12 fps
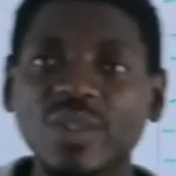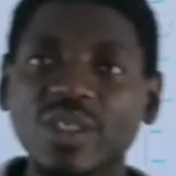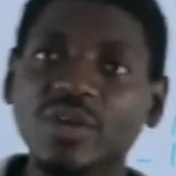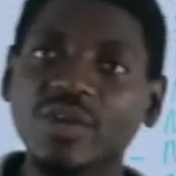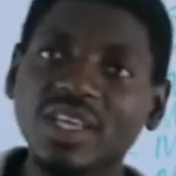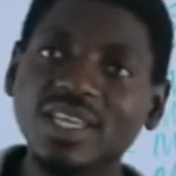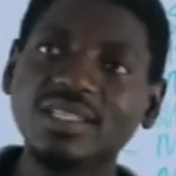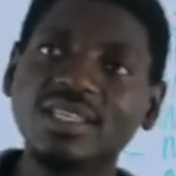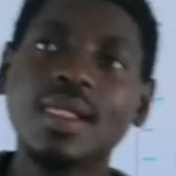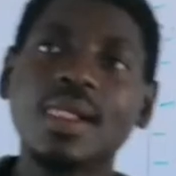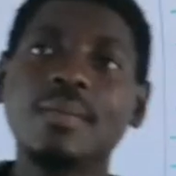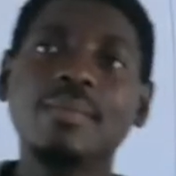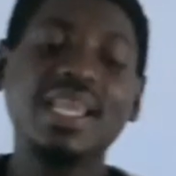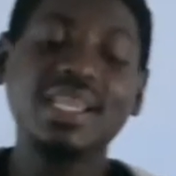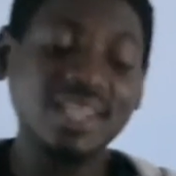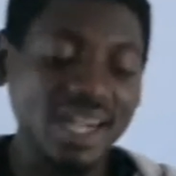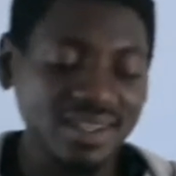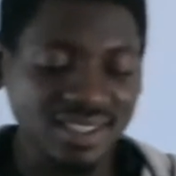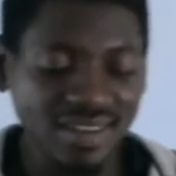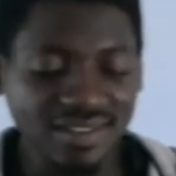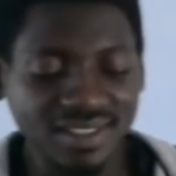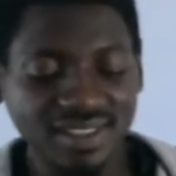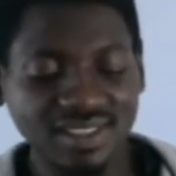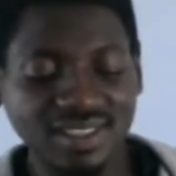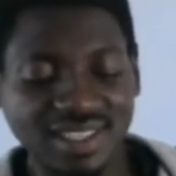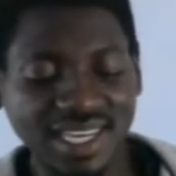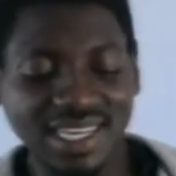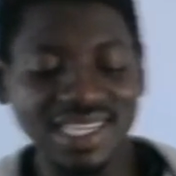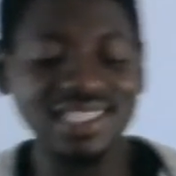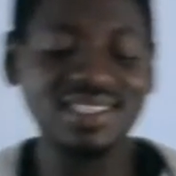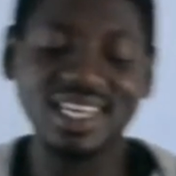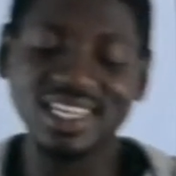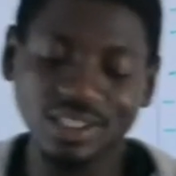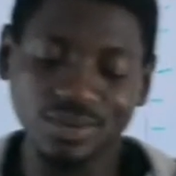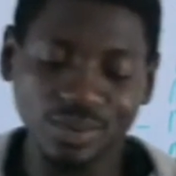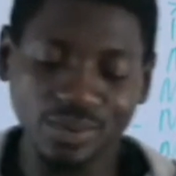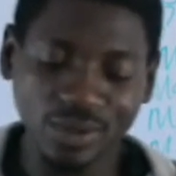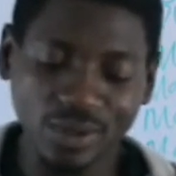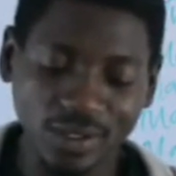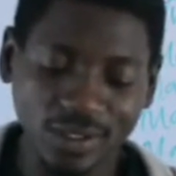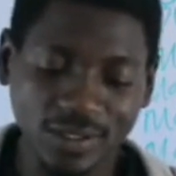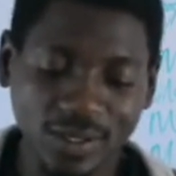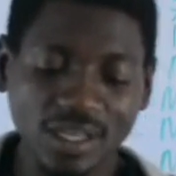You need medical services, it's an intangible product.